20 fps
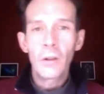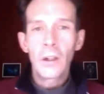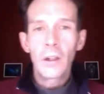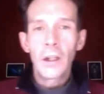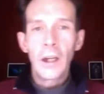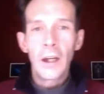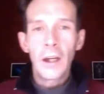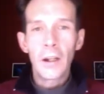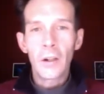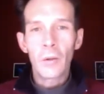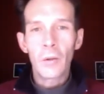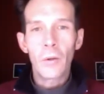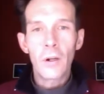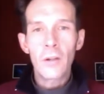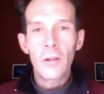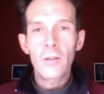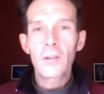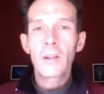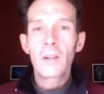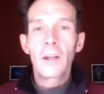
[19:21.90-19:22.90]
and of
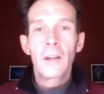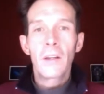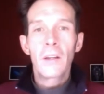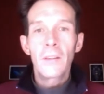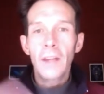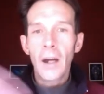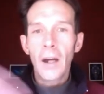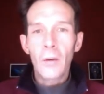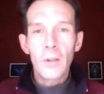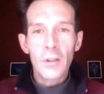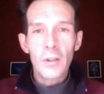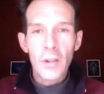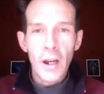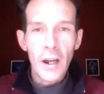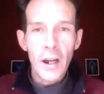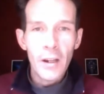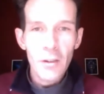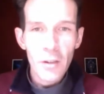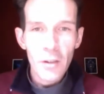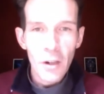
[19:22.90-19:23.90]
course that would
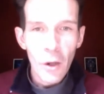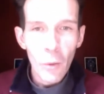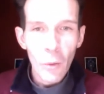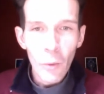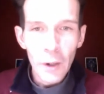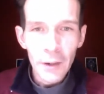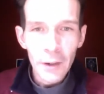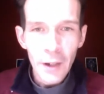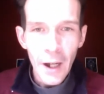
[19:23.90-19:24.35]
change, what